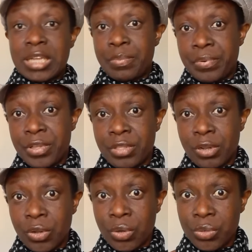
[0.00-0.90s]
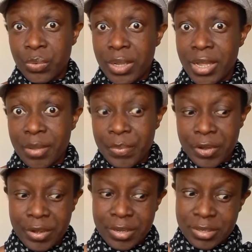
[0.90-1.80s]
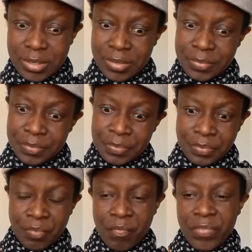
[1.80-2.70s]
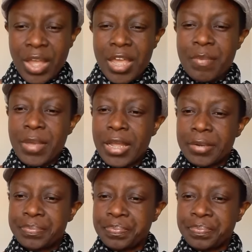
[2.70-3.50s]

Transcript: I pray the Lord will help us. Amen.